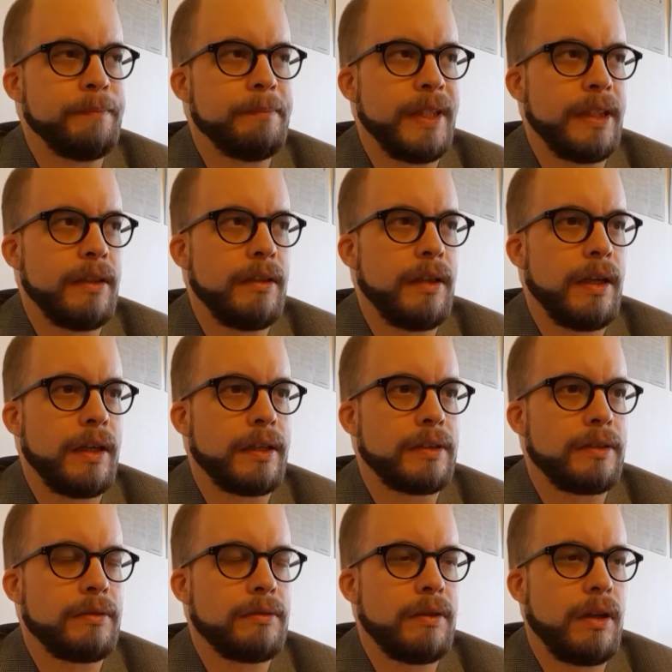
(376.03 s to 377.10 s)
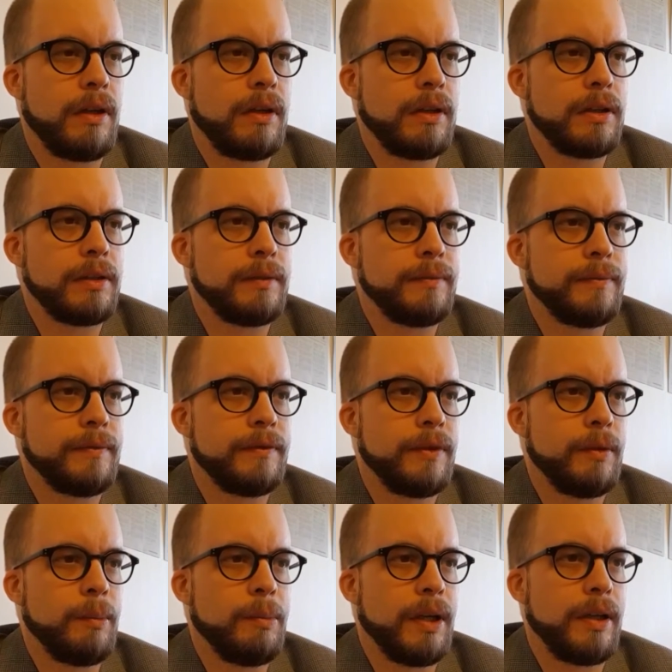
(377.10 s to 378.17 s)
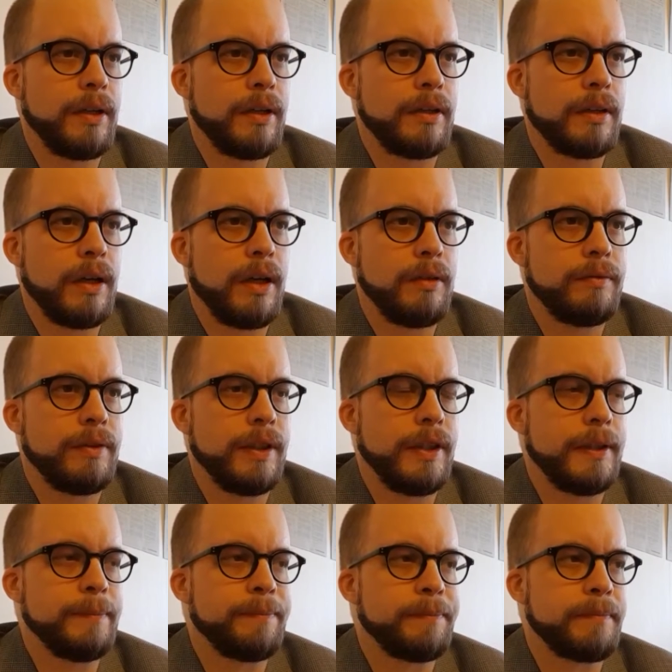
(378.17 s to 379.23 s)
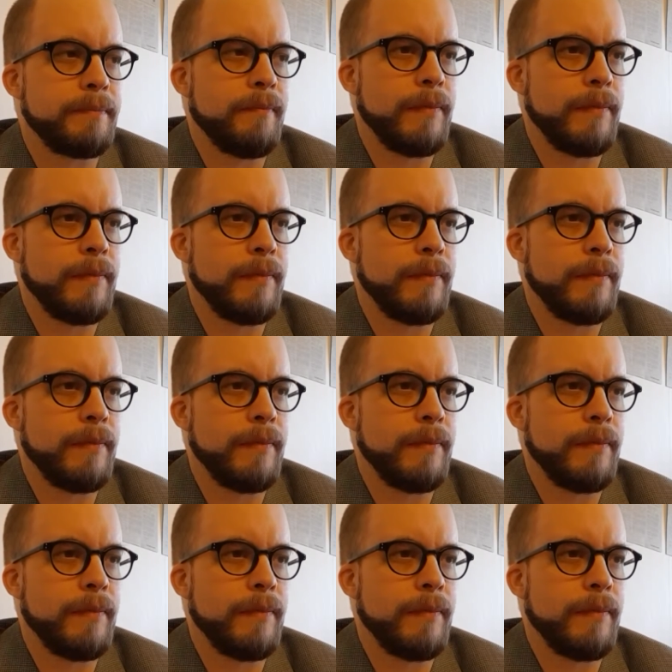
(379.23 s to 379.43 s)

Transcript: Bitter, like strong, full-bodied coffee